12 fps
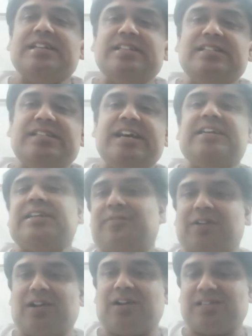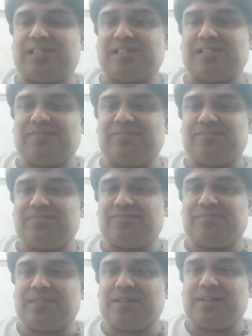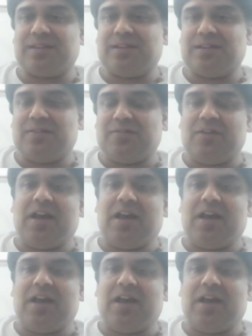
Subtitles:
jet velocity. We